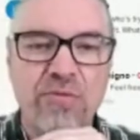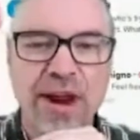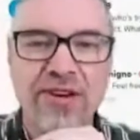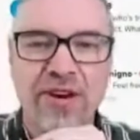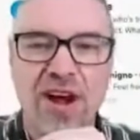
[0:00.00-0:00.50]

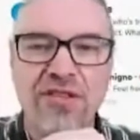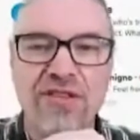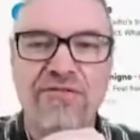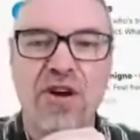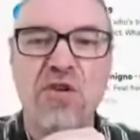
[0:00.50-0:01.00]
when you're on
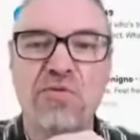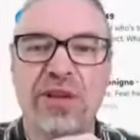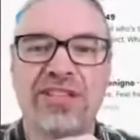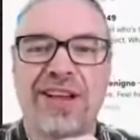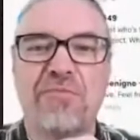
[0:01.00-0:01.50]
the phone
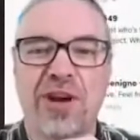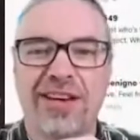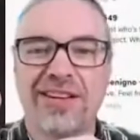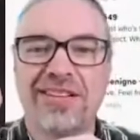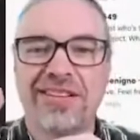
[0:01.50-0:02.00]
with someone